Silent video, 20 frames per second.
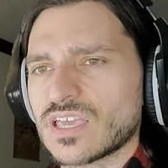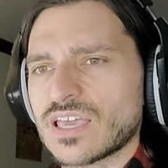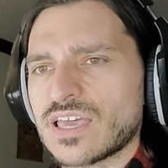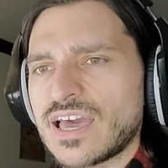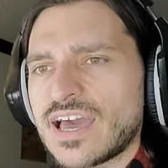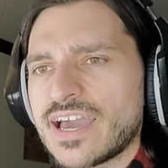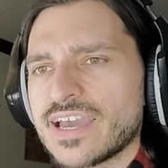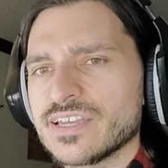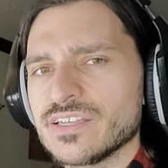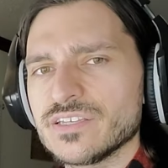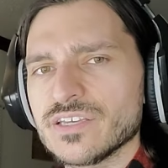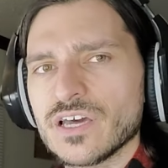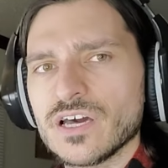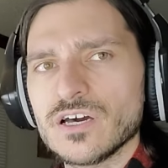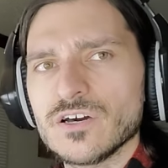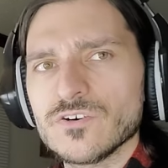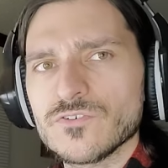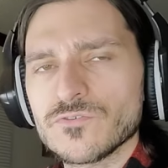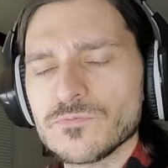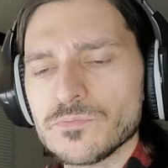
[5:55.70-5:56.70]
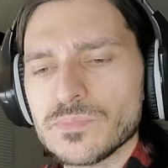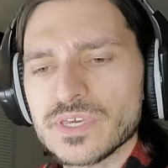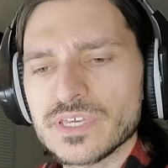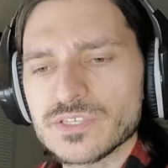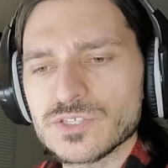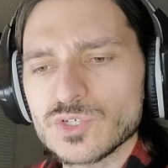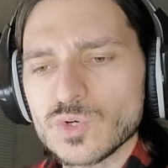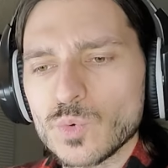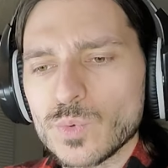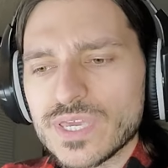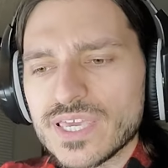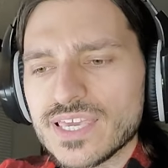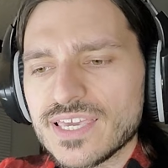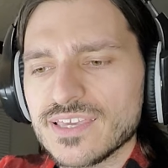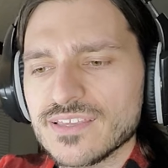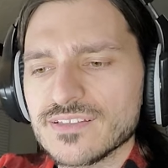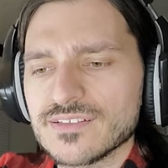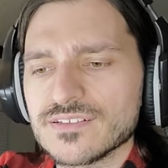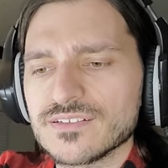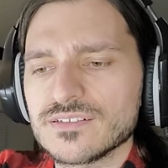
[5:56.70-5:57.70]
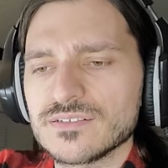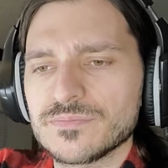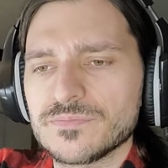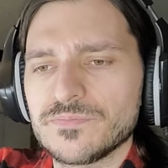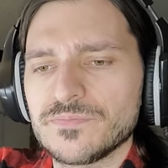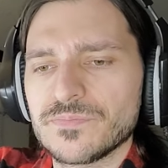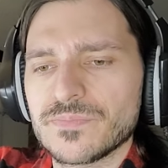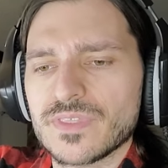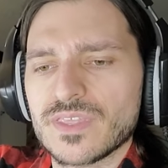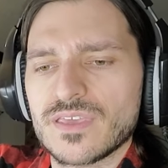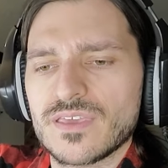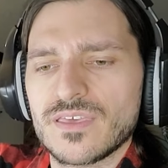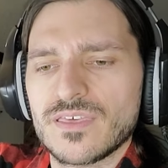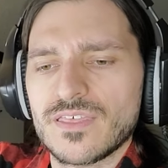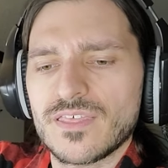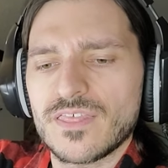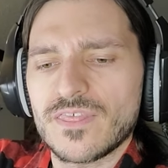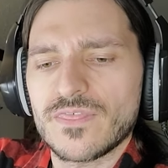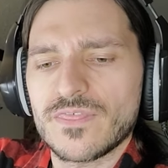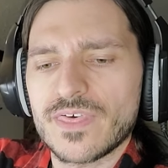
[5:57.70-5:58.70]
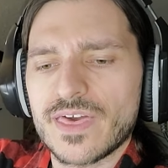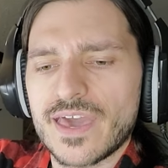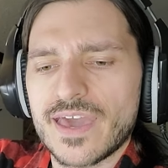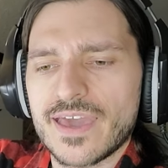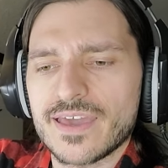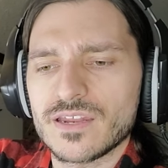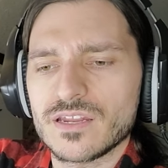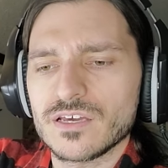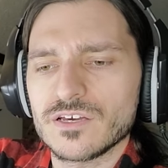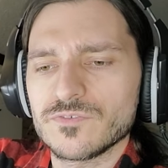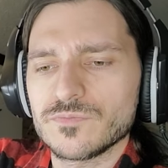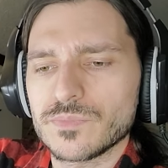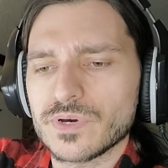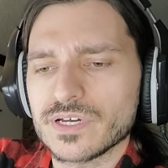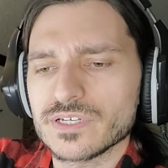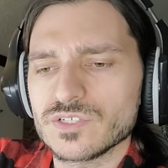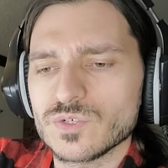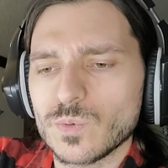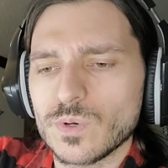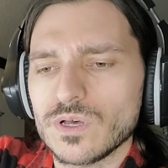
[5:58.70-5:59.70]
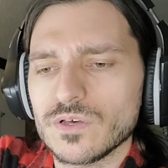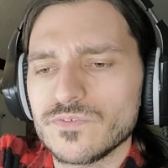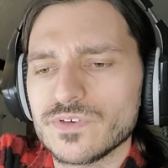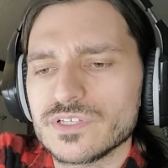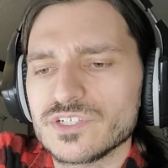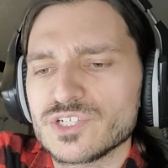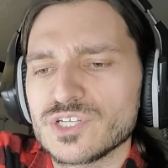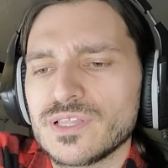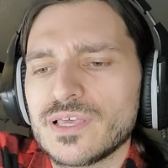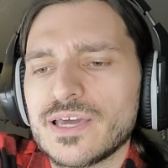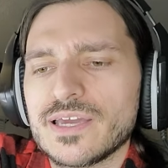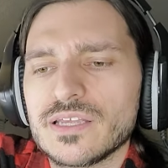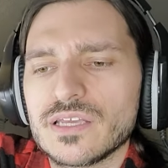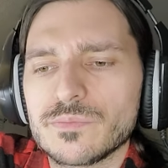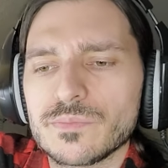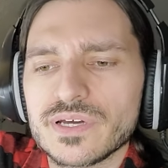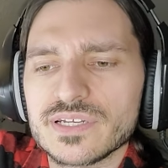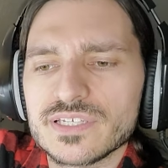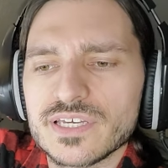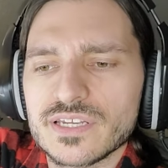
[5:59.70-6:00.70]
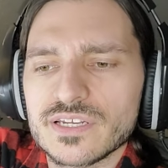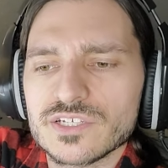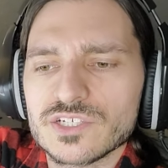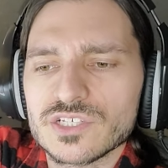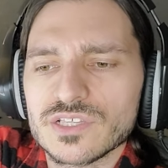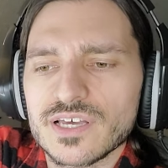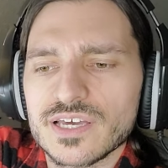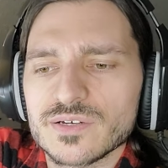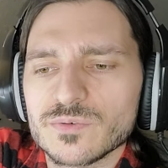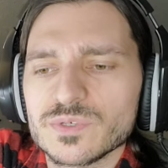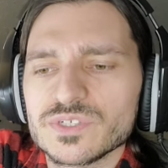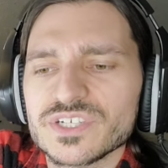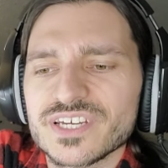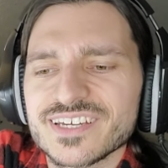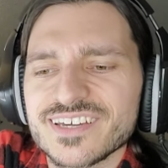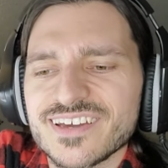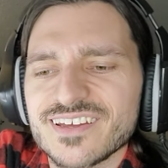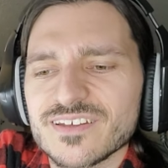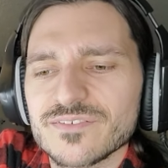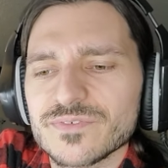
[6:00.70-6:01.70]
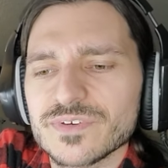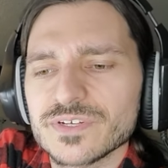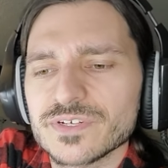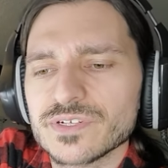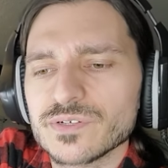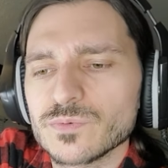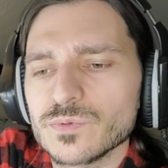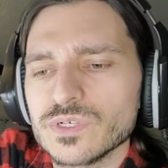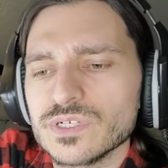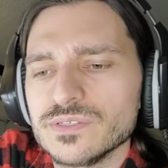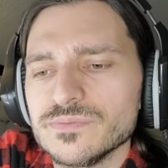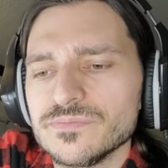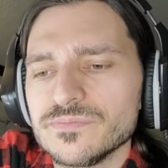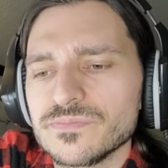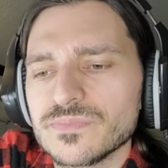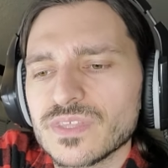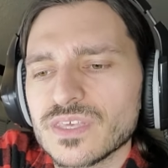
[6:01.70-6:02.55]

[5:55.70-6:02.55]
kind of between that of my 12 inch light and my 10 inch light, which I kind of figured it would.